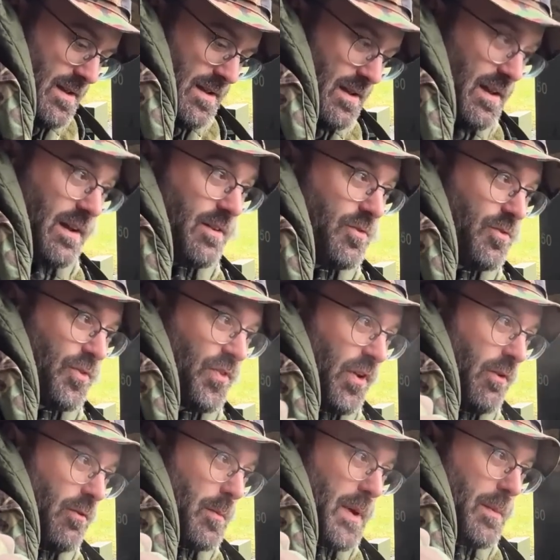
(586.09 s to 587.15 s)
And
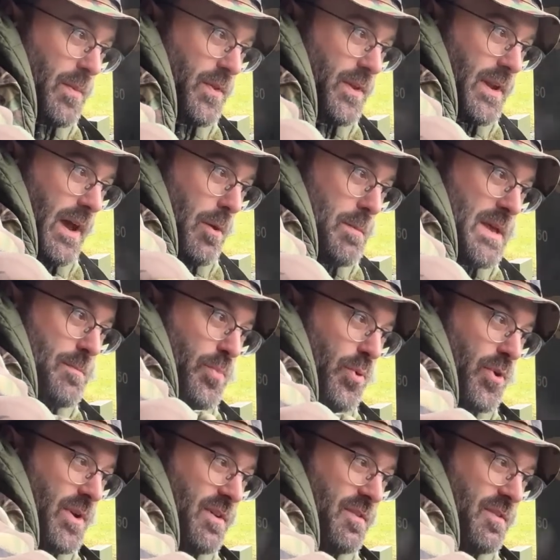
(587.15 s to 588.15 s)
so remember that our mean point